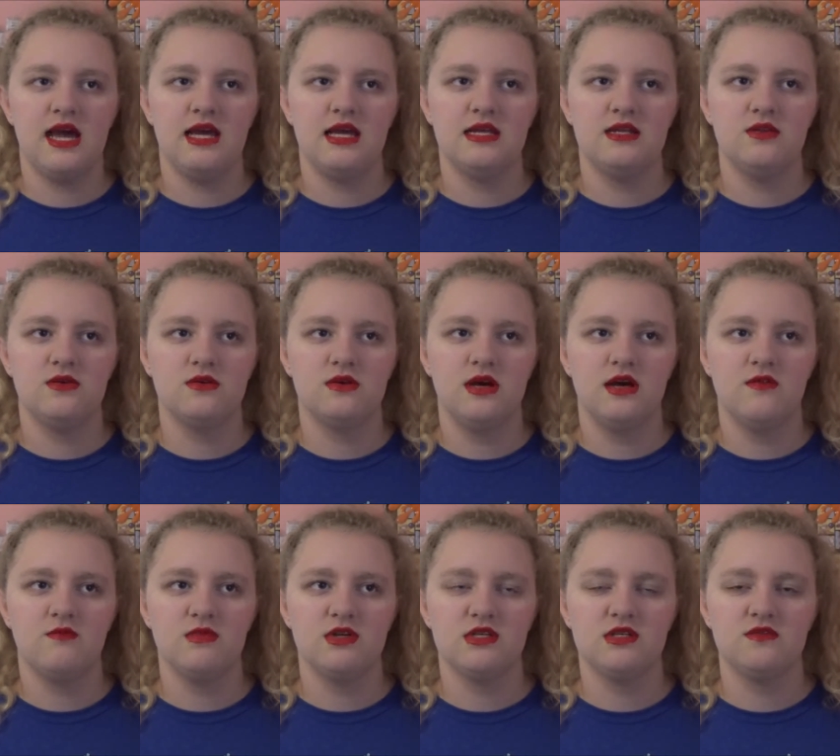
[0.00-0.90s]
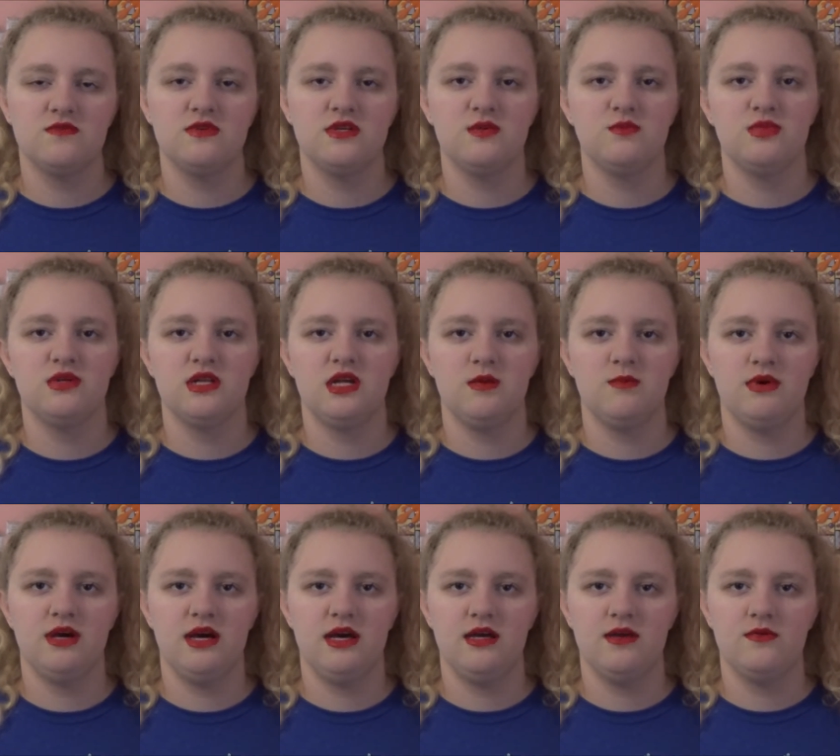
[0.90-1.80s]
I don't have much of it, but I
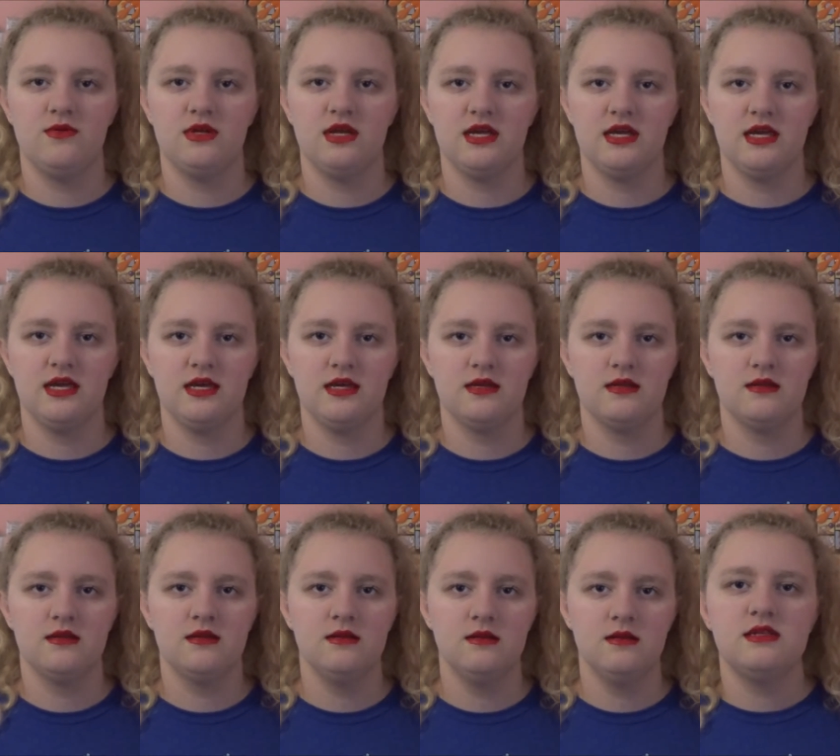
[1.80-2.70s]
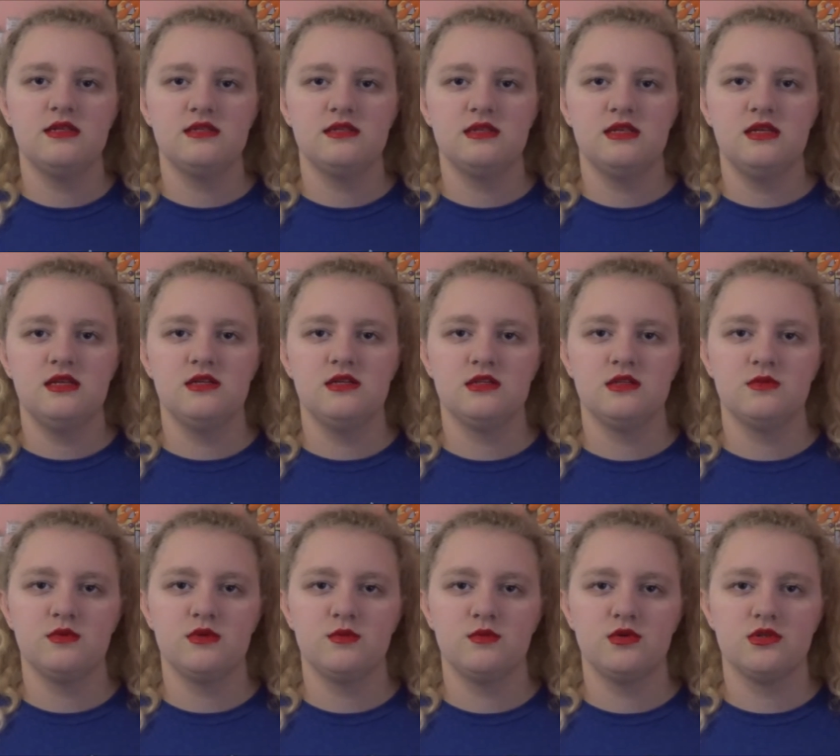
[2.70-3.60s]
buy it when I can. Here's
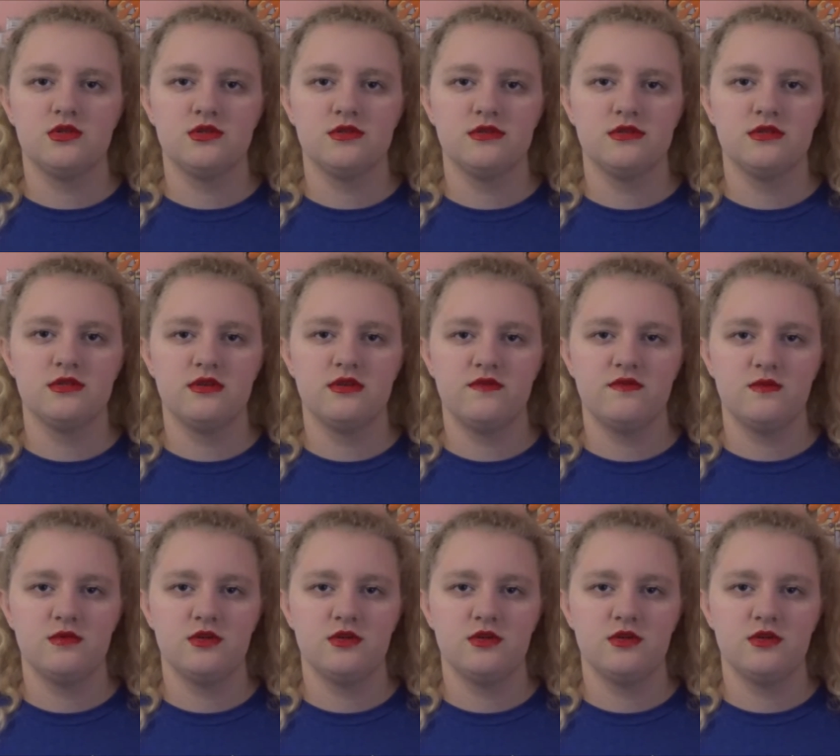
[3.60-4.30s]
some commercials of the